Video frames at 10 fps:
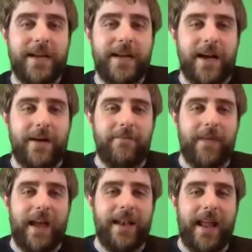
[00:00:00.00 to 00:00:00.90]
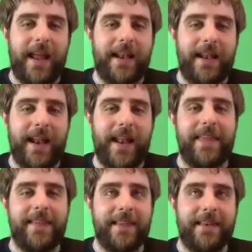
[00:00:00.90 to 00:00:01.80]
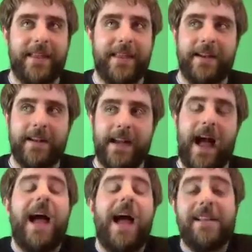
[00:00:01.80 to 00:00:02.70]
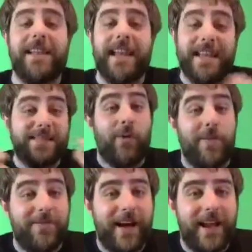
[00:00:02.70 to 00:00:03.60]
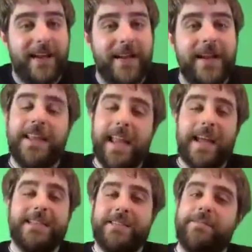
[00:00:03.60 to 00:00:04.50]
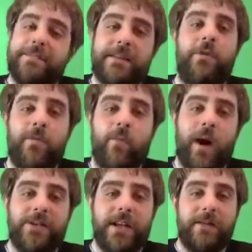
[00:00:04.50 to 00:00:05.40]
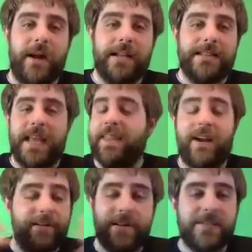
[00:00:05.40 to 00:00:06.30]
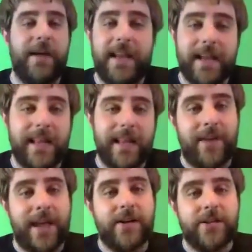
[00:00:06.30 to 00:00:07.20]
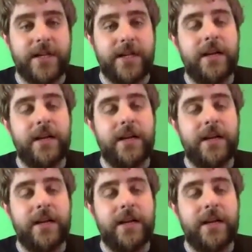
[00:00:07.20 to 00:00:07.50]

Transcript: And I think that I feel like it's more fun. Yes, someone watching might say they're spending a lot of energy